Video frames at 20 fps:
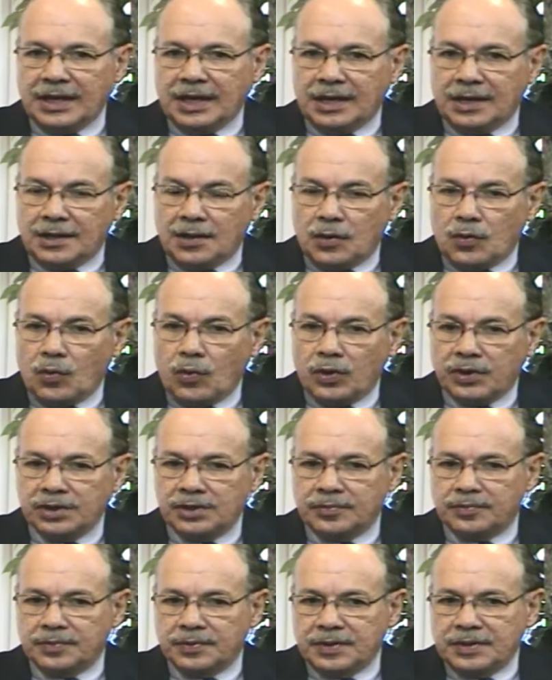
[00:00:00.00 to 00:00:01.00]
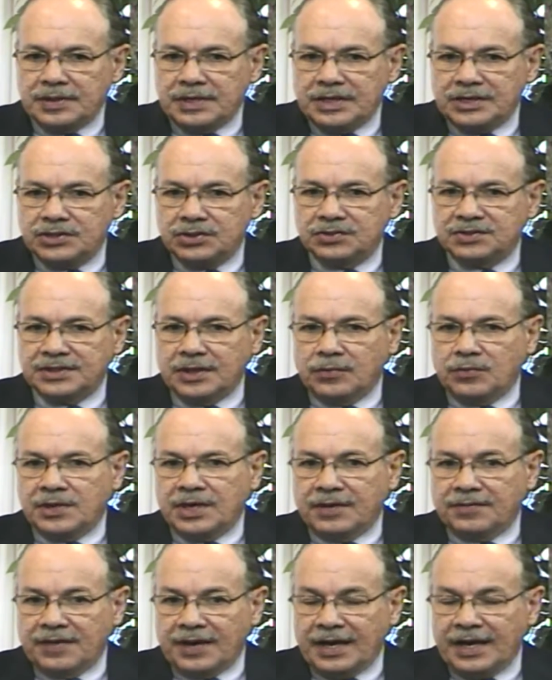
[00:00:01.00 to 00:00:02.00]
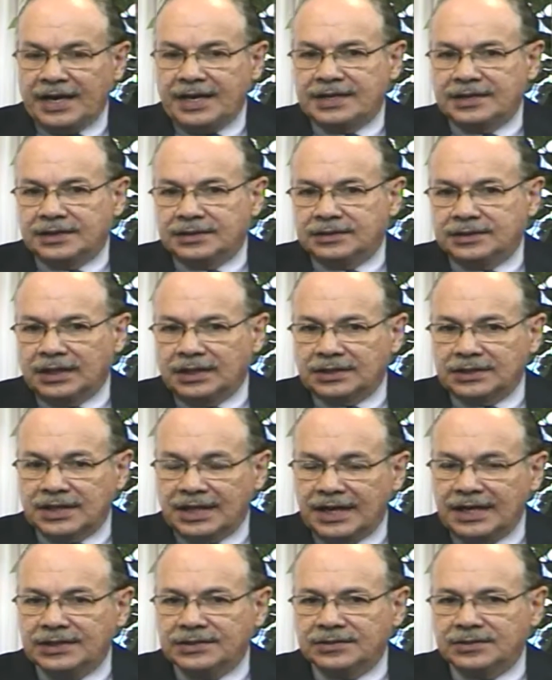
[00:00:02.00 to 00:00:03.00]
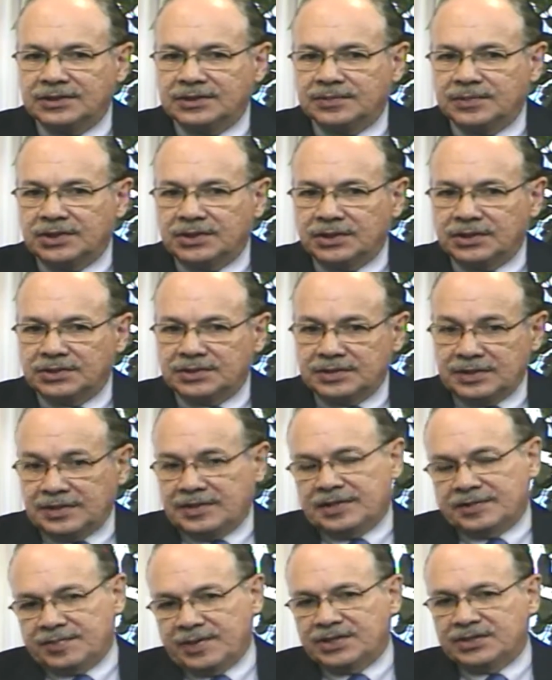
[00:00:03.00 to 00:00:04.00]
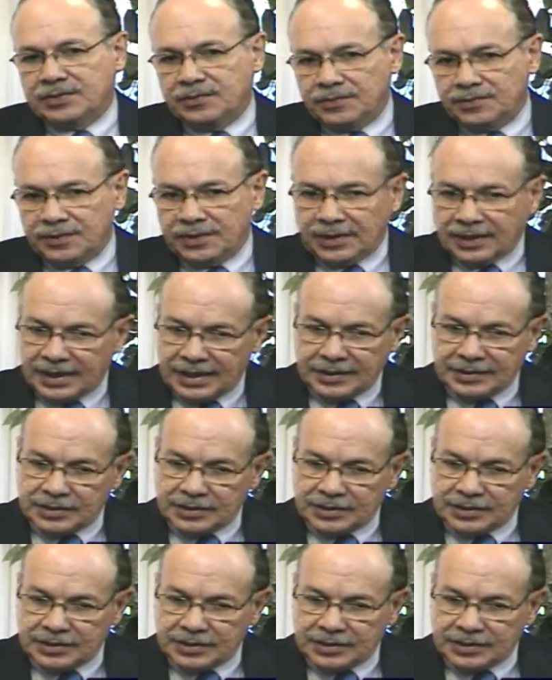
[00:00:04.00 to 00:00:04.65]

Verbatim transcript: Uh, one of the issues that we have had on, on council is because, especially the,